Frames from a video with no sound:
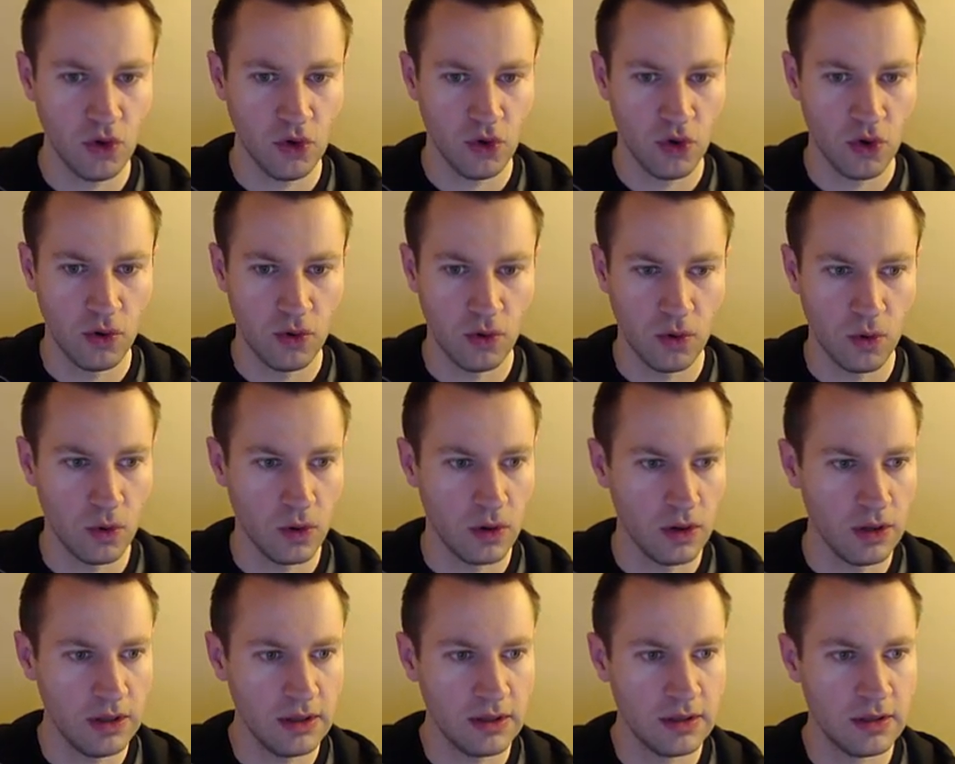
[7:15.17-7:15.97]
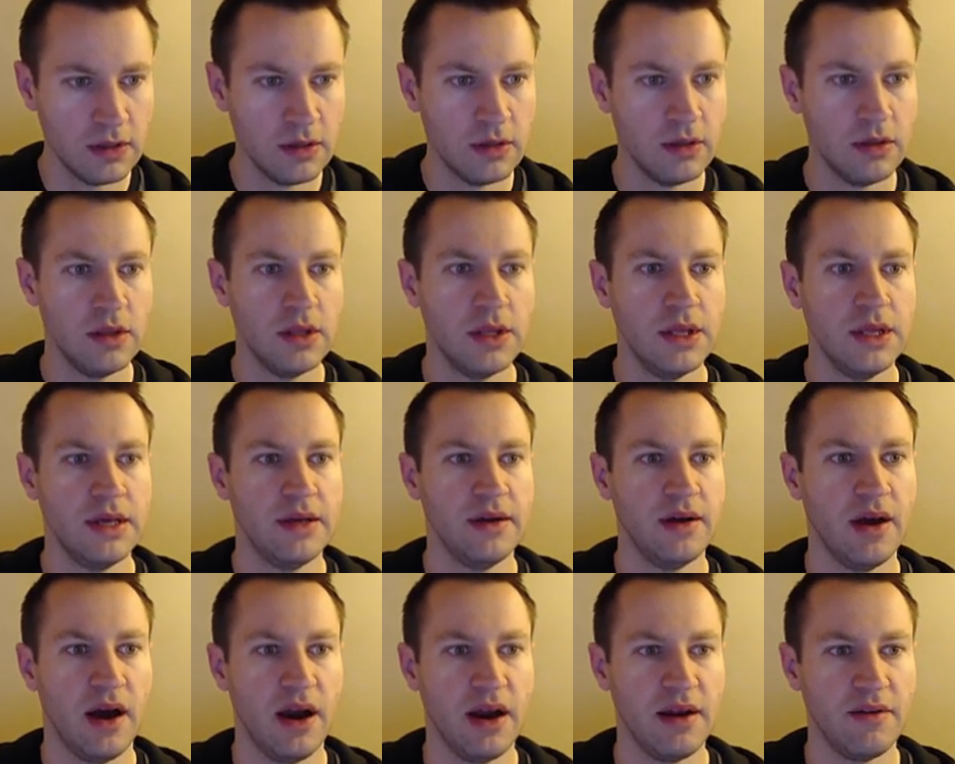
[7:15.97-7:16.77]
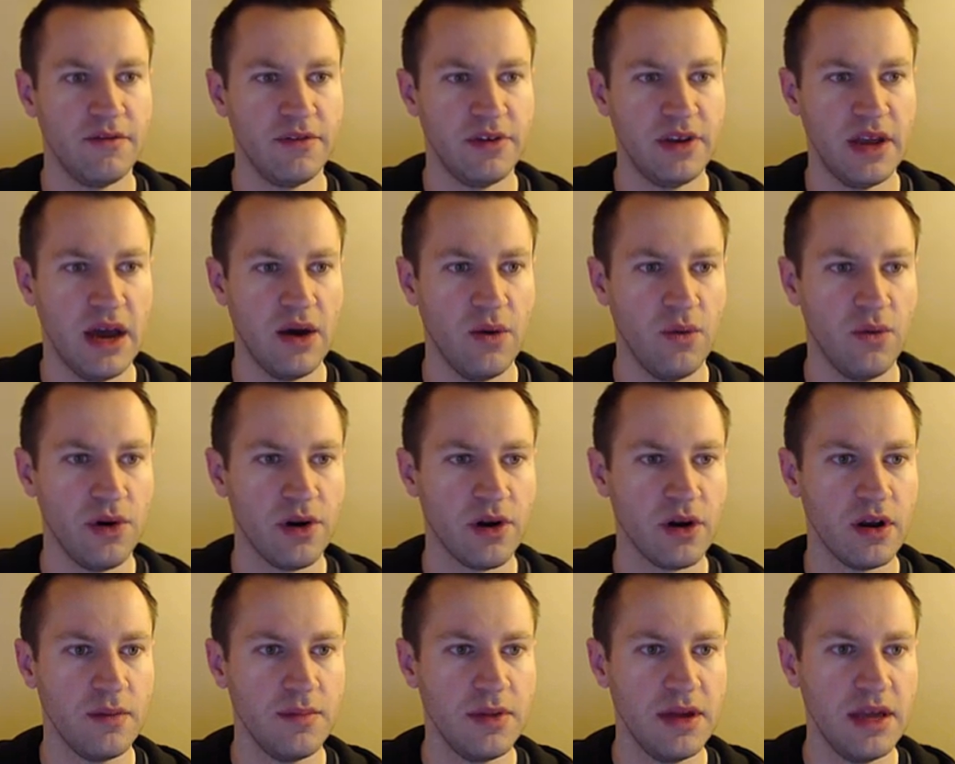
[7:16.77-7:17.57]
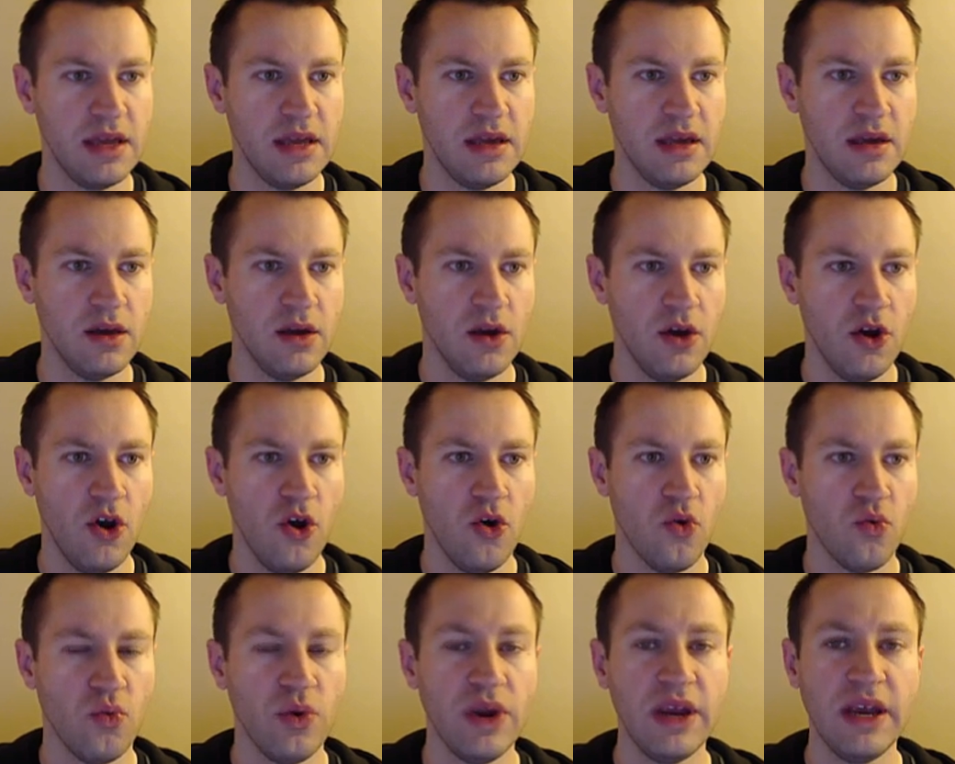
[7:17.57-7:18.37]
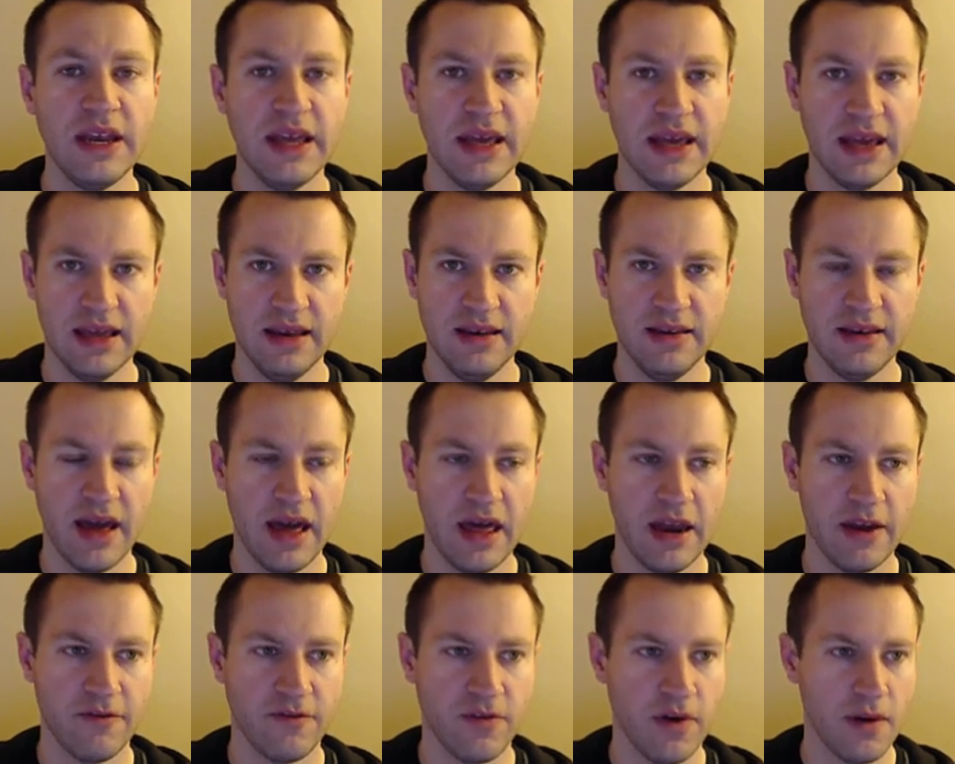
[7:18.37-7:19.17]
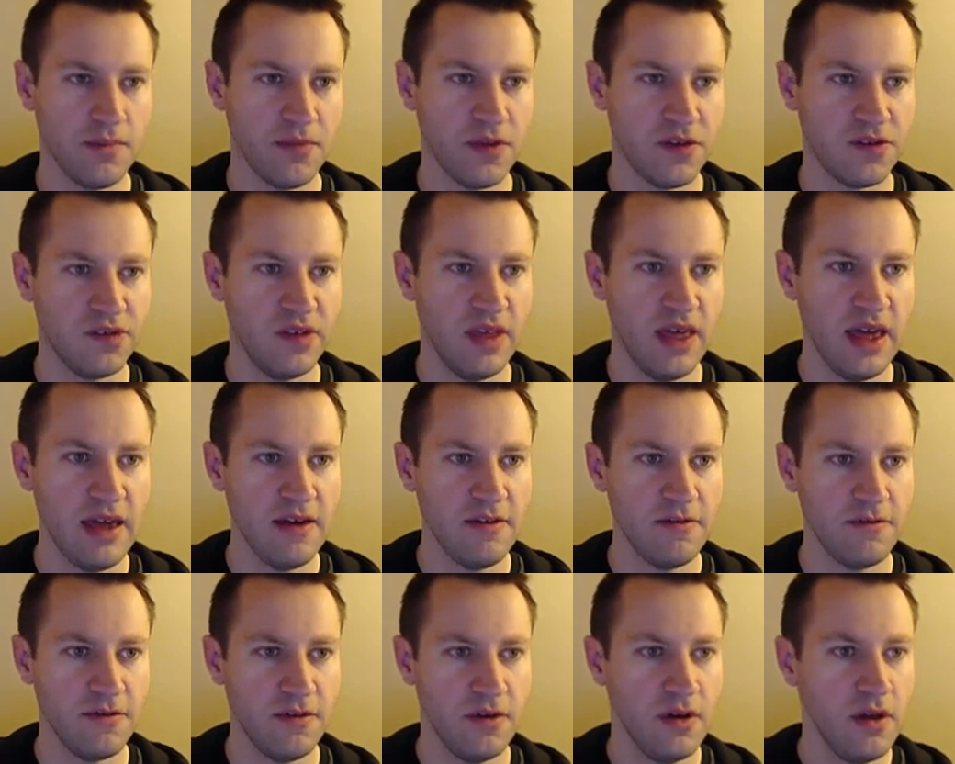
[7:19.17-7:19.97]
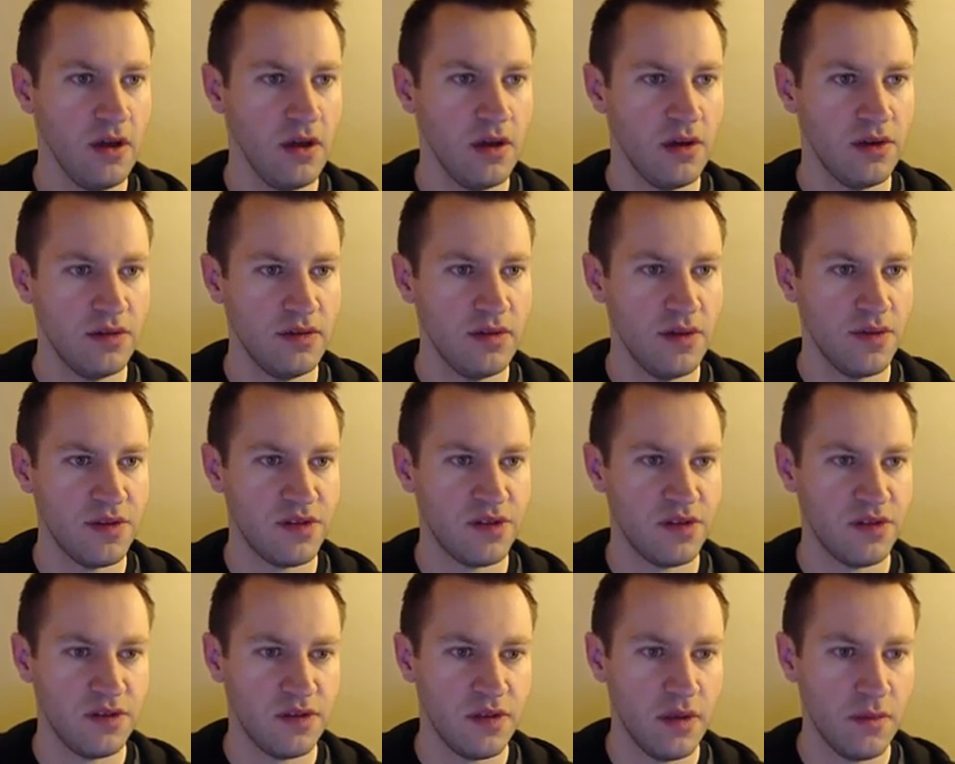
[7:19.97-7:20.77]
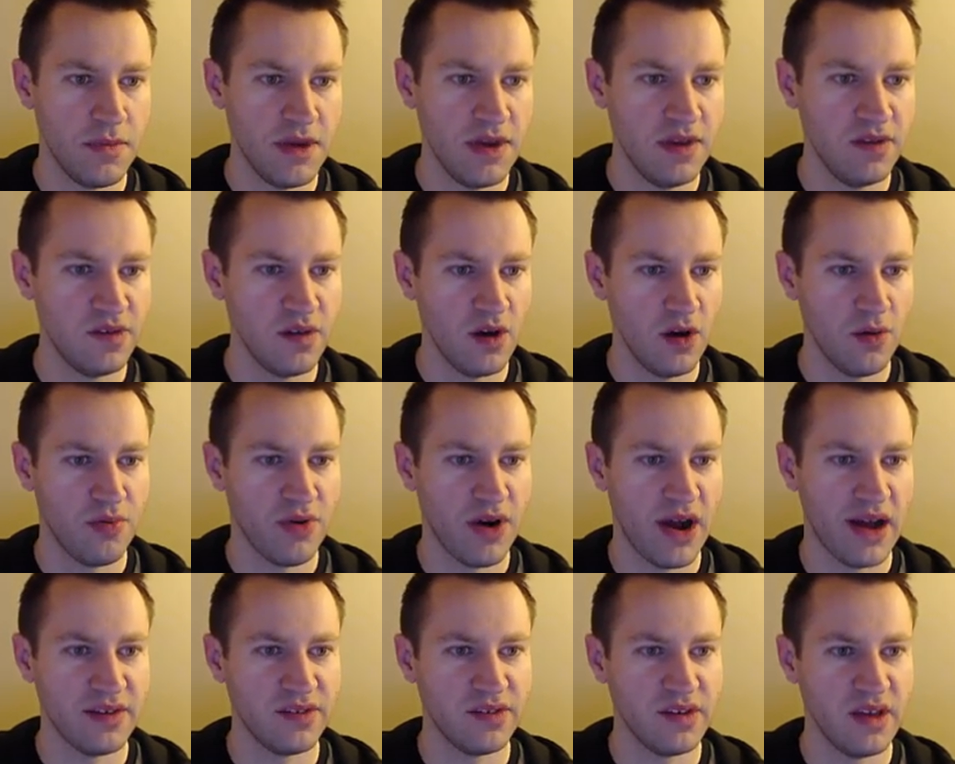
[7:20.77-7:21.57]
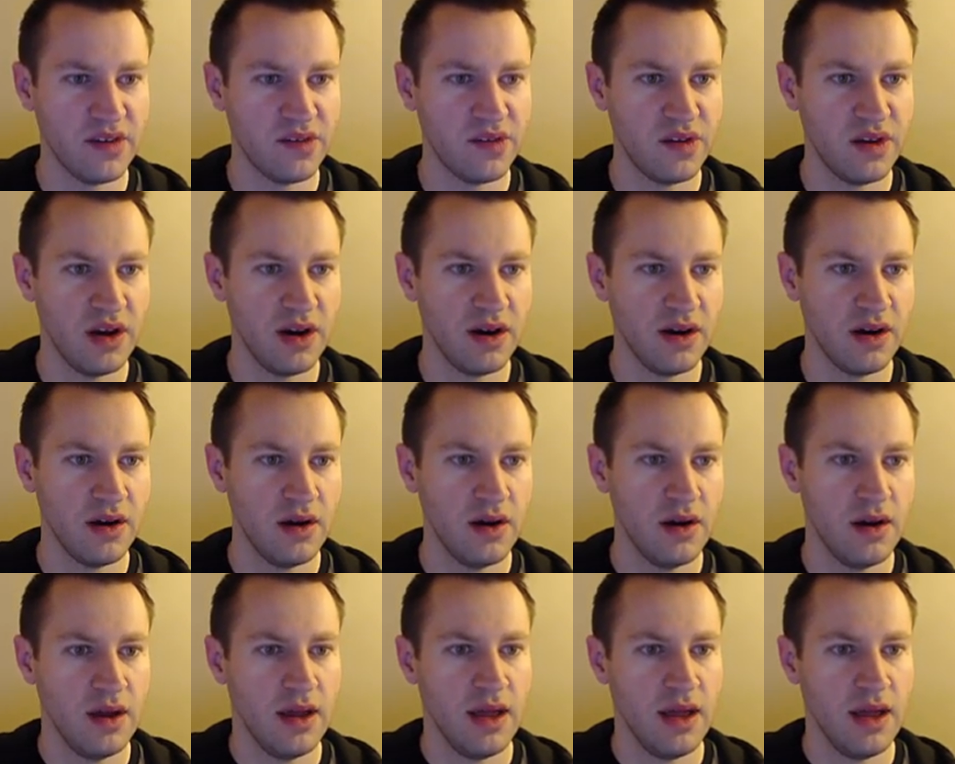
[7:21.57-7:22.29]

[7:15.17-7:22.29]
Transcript: Cool. All right, so now we're gonna be reading in data from the slave. So this is the MISO process here.